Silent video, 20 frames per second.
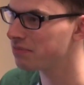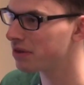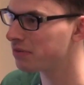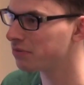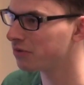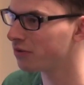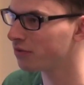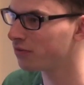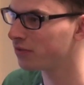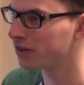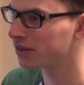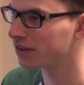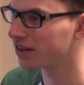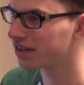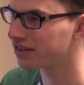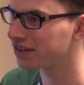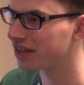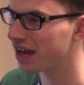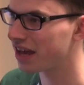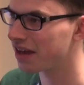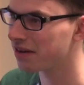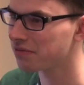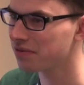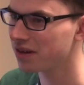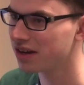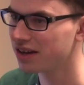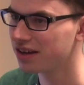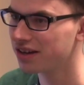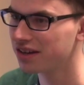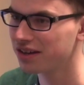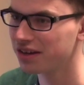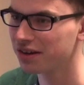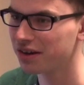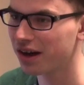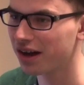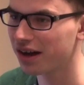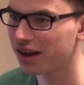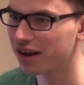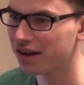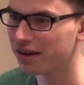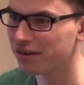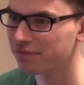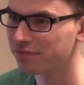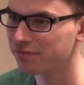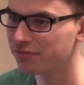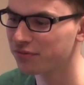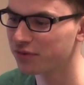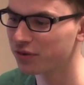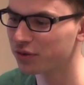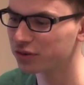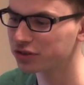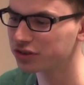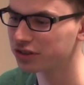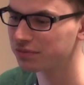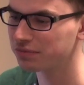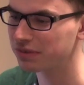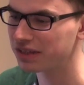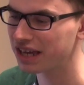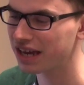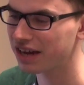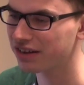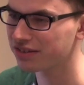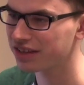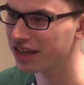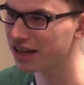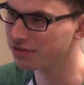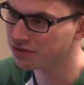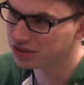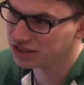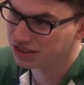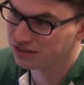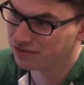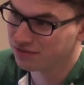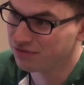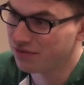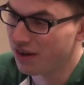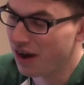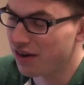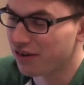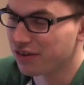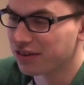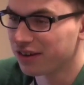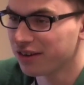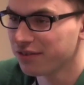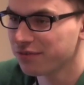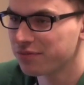People feel like their thoughts should be out there, which is fair enough.